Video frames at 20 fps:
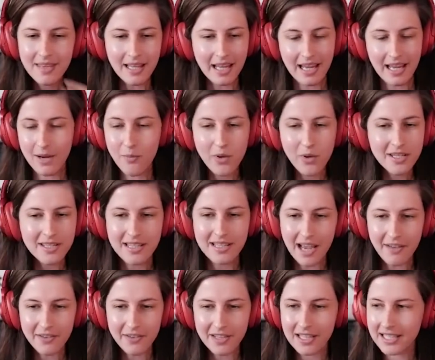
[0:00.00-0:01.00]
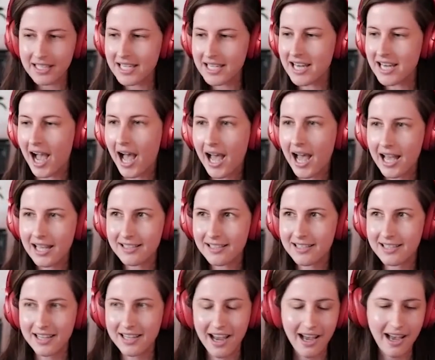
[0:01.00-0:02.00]
it was definitely not
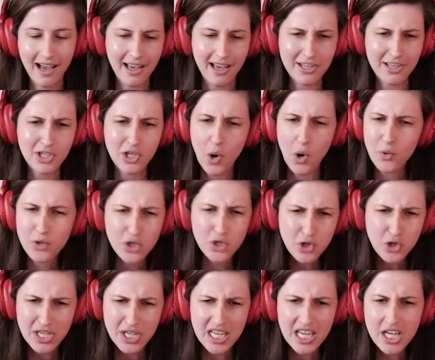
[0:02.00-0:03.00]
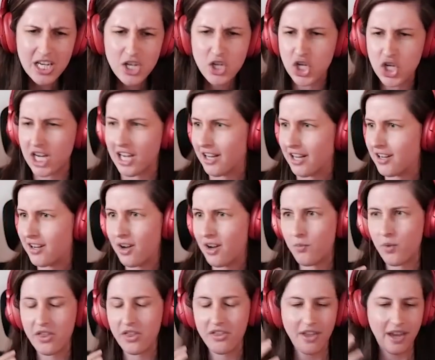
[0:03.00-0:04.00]
uh, so strategic
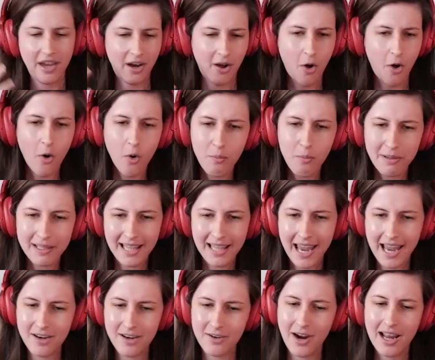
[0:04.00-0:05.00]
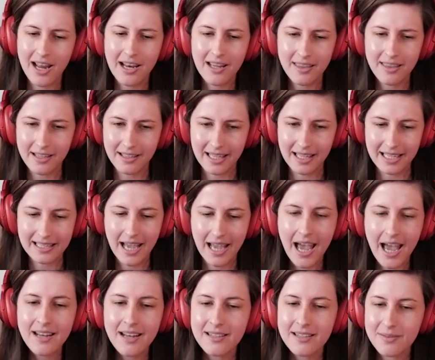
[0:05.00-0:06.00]
with like a whole plan or anything like
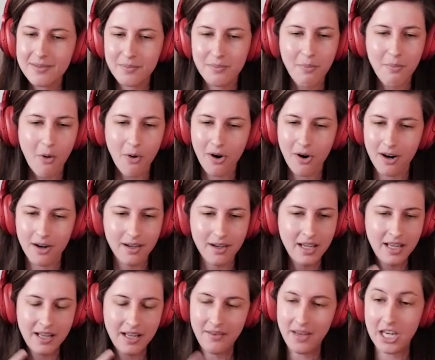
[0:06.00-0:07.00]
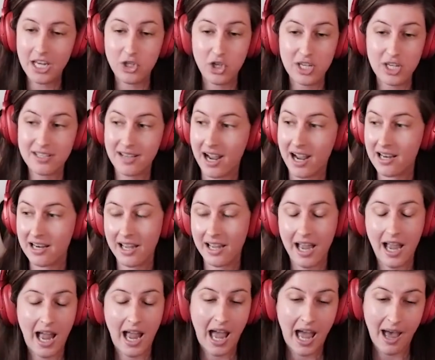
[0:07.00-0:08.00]
that it's more it just kind of
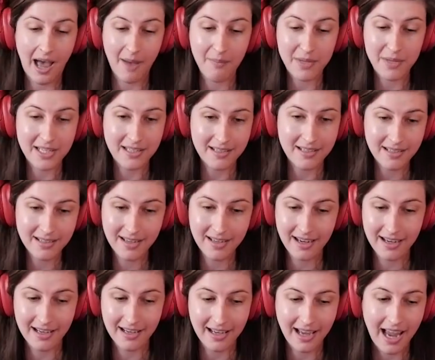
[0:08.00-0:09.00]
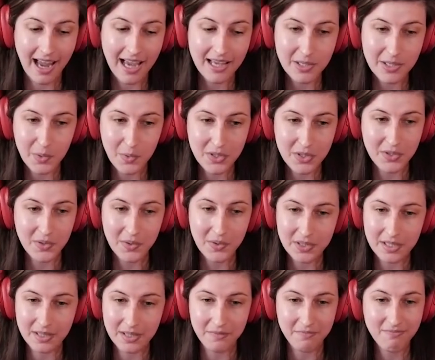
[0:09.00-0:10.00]
happened uh, as a
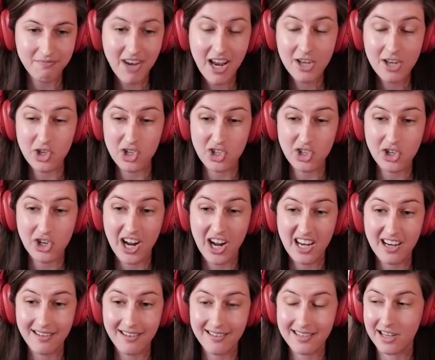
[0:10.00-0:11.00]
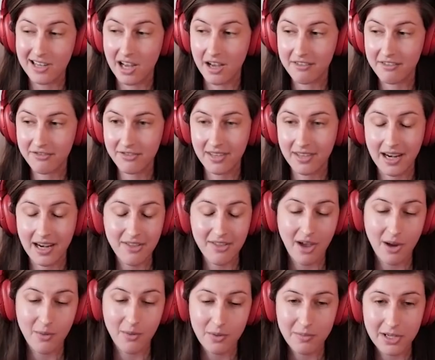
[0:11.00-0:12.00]
result of just creating stuff that I
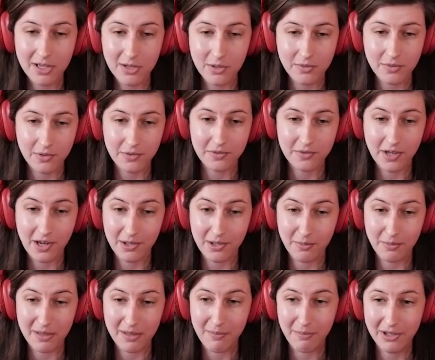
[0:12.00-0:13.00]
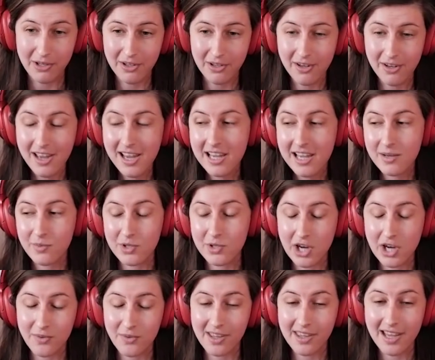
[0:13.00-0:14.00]
thought would be useful for other people, which
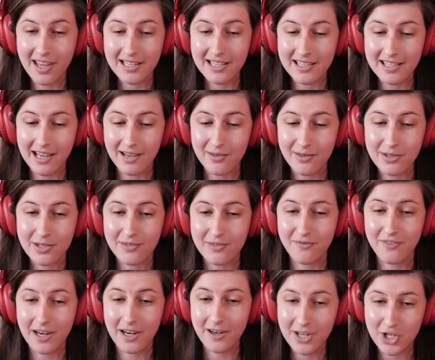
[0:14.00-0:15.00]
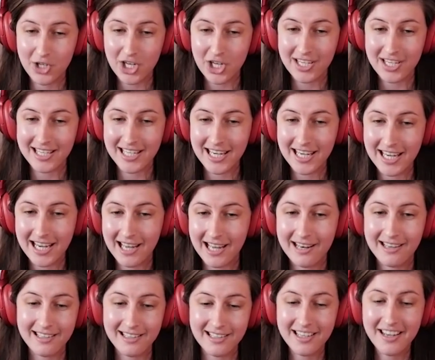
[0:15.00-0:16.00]
I realize sounds very cheesy
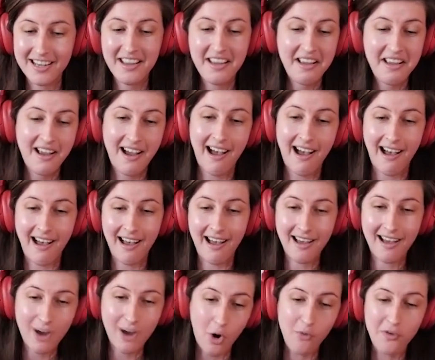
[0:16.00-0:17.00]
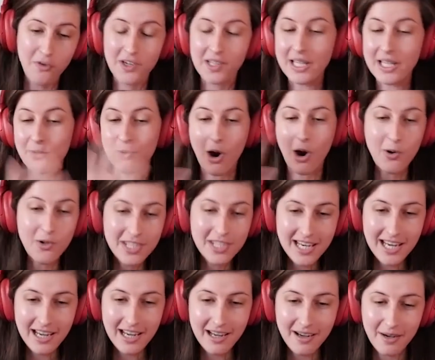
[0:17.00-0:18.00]
and uh, overly
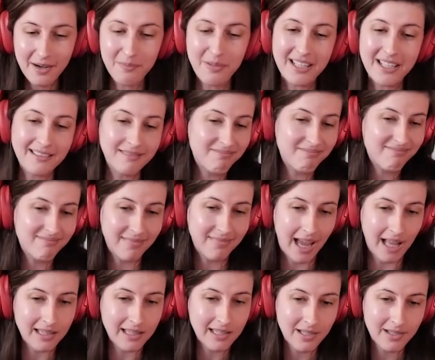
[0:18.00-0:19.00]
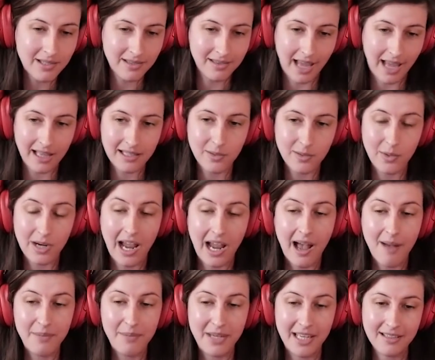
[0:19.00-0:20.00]
rosy, but that's that's what
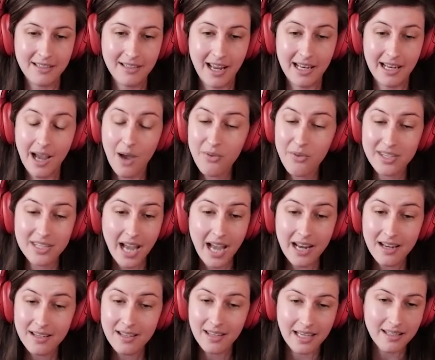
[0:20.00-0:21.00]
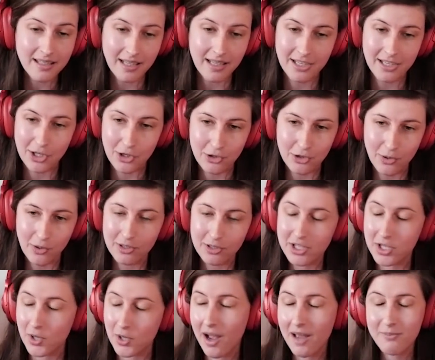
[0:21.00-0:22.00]
happened. And now the site is like six years old,
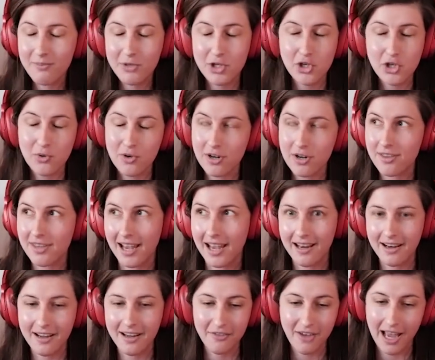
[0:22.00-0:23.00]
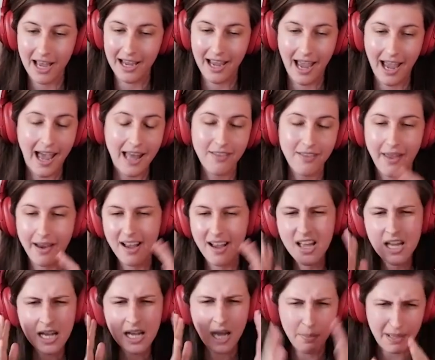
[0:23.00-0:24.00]
so I'm sure that if I had like
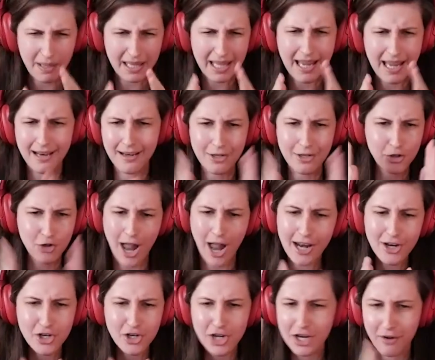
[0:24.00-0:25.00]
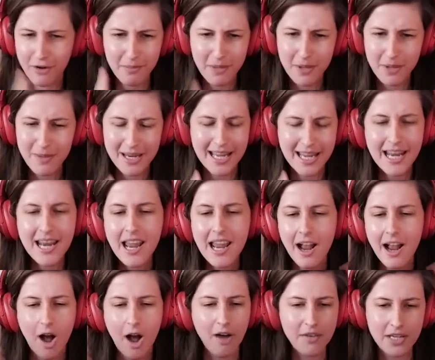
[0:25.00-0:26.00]
a plan and a strategy from the
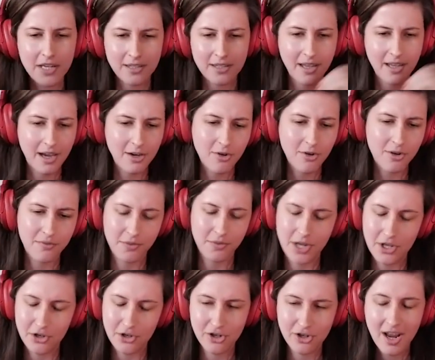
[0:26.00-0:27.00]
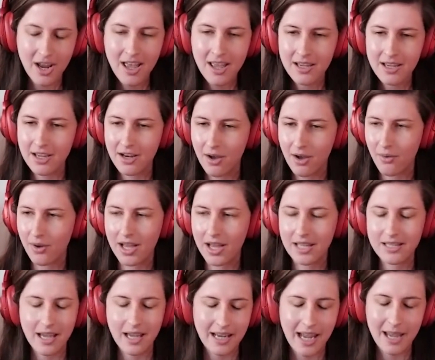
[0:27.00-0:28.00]
beginning, obviously I could have reached you know a
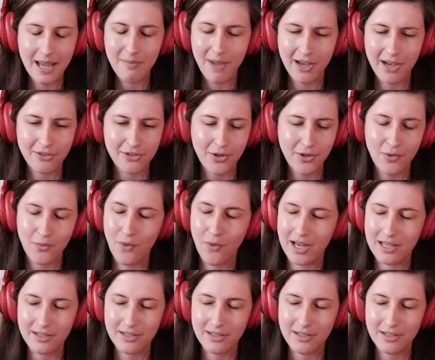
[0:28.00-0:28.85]
10k milestone way